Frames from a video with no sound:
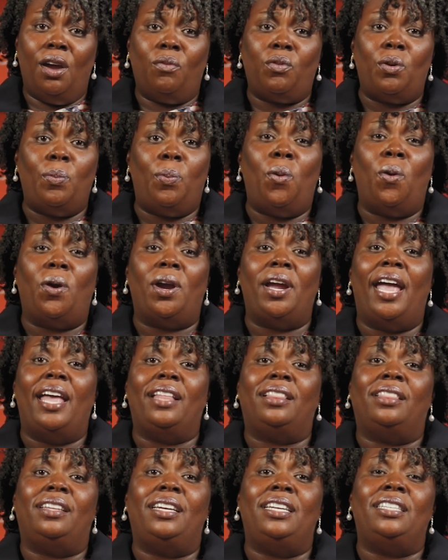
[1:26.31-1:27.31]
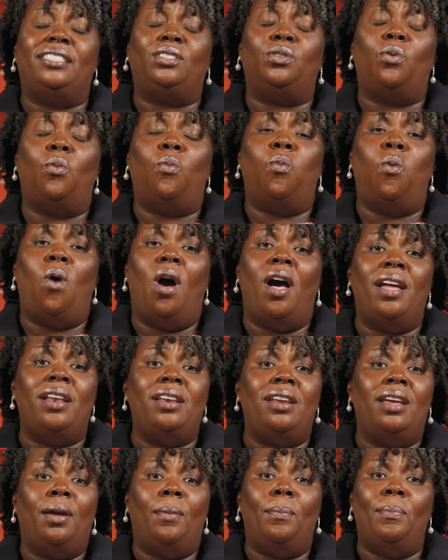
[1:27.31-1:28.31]
report at least
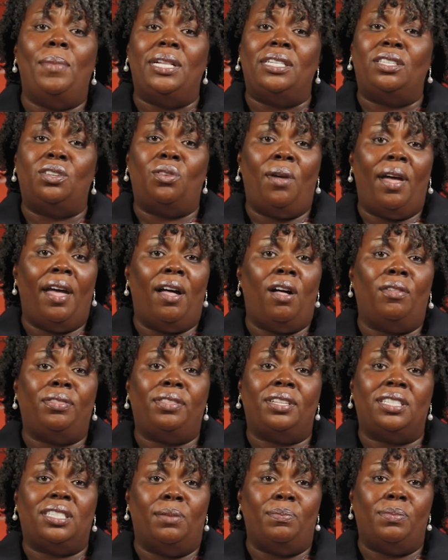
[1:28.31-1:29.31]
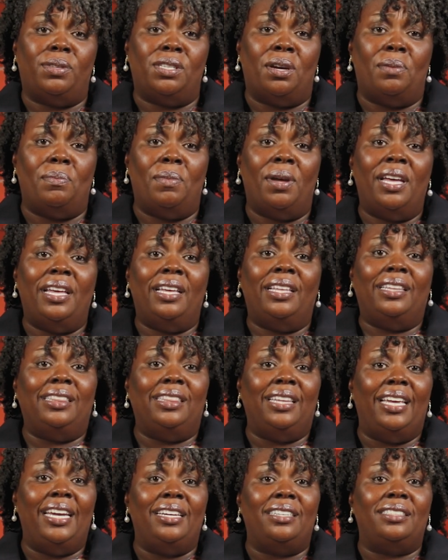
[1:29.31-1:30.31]
one mental health symptom
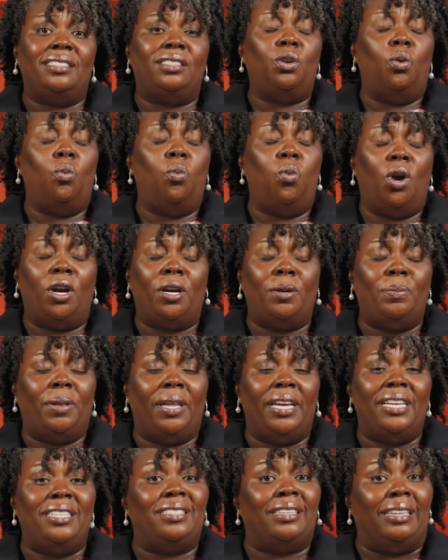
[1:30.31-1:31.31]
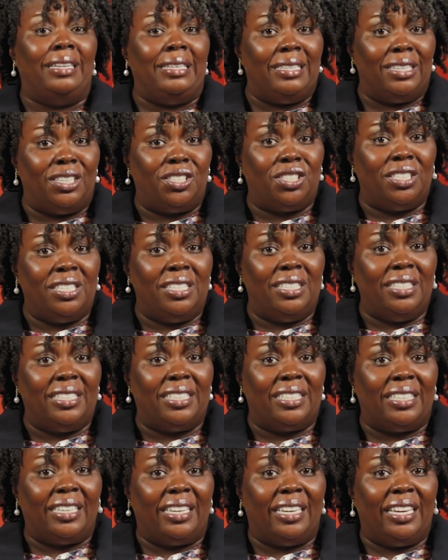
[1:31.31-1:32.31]
linked to workplace
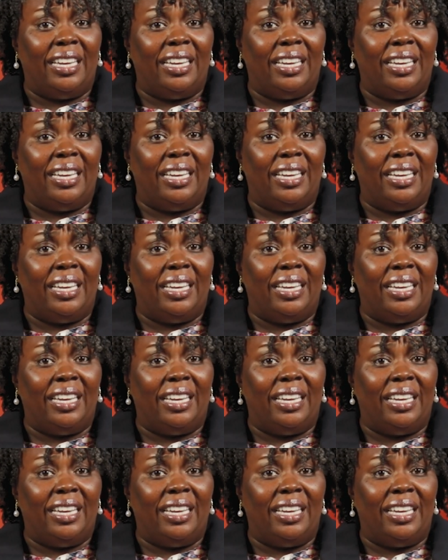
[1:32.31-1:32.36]
conditions?